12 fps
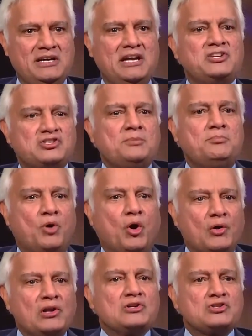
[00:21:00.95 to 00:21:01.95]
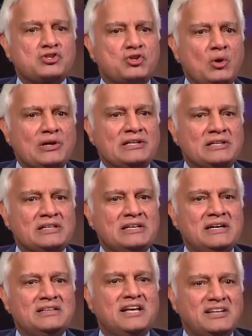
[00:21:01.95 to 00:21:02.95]
It's a moral soil
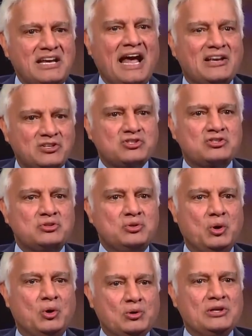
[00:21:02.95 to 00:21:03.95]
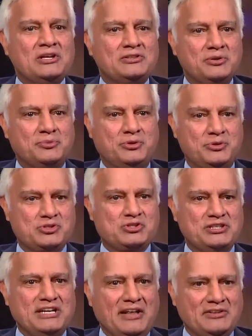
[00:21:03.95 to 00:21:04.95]
that has to hold the roots
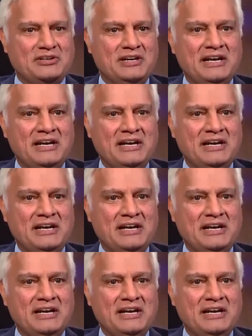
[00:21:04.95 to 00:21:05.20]
together.